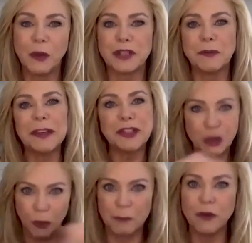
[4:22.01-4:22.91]
which means
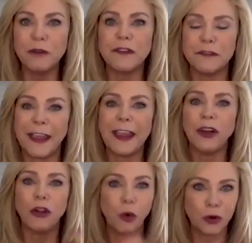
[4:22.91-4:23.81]
to remove the
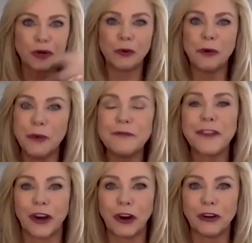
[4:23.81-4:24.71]
veil or to remove
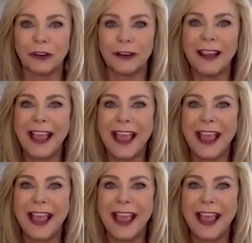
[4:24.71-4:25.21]
the curtain.